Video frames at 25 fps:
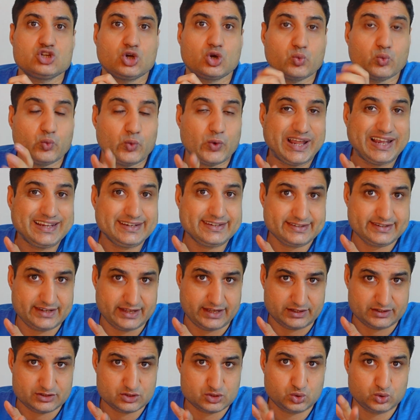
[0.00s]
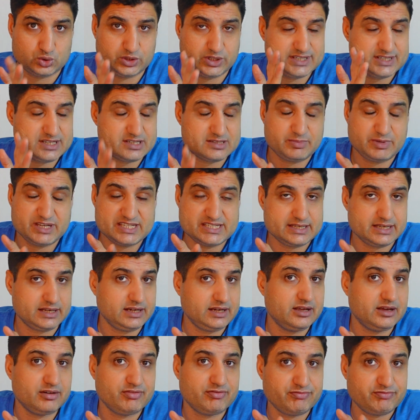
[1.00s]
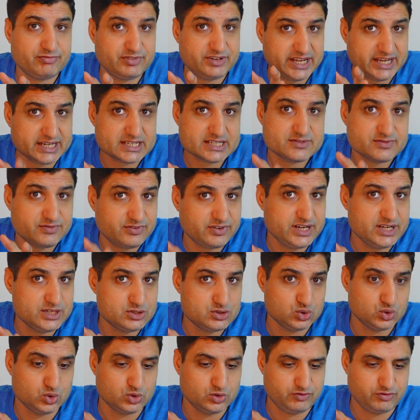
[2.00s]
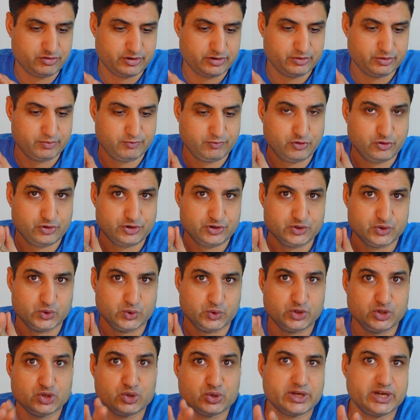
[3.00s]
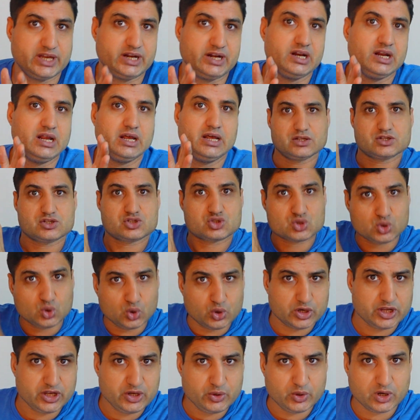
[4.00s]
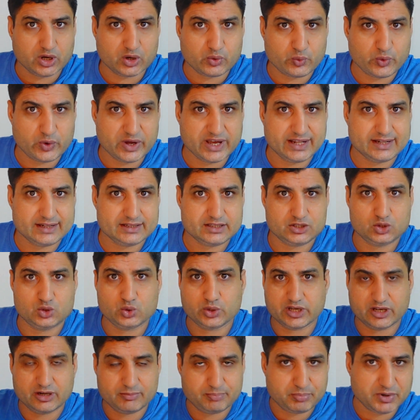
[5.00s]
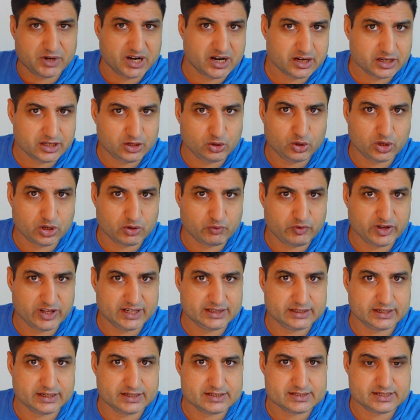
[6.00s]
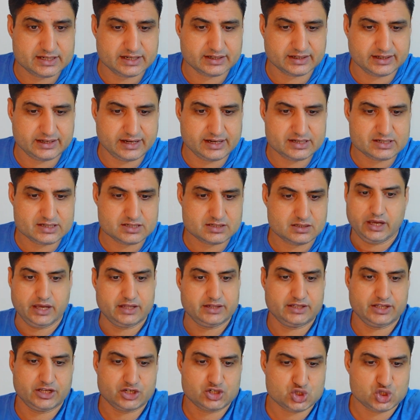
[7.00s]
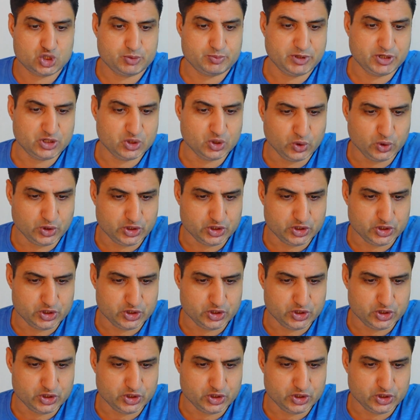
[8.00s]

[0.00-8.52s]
or wealth tax. So this is basically a tax-free zone for you. You can store your wealth, you can park your wealth in St. Kitts, and there should be no